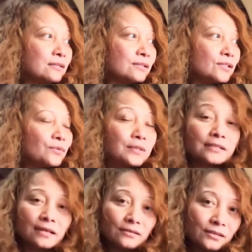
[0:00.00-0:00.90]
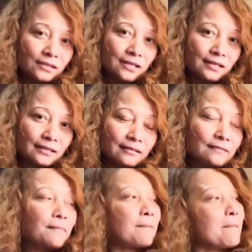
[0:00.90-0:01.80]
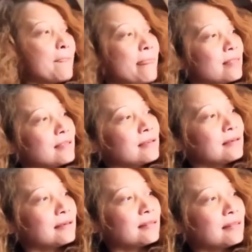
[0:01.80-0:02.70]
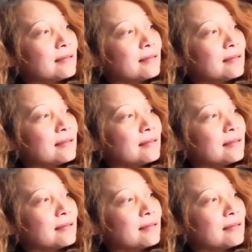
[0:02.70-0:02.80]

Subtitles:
She was outside and